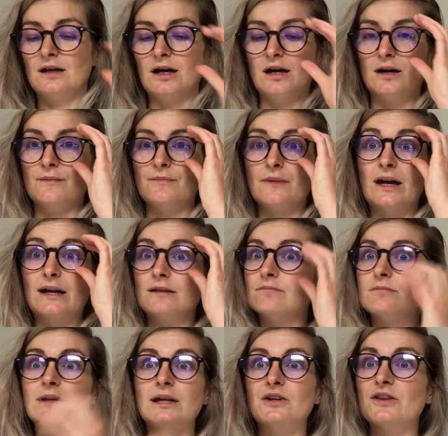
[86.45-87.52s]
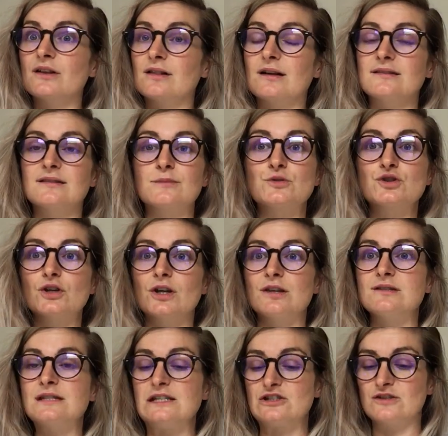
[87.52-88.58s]
and in other classes I'm sure other
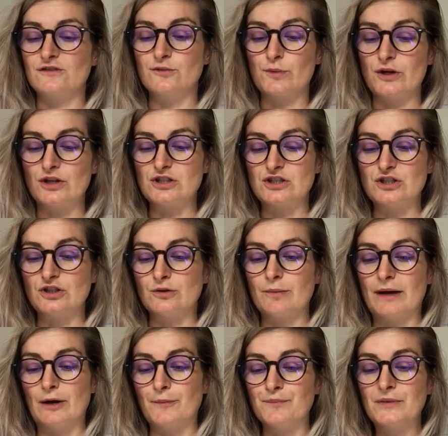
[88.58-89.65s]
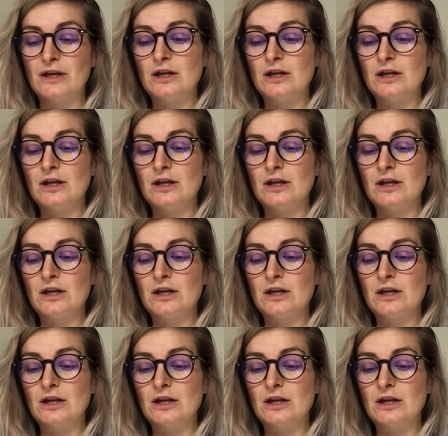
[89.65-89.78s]
teachers have spoken to you about.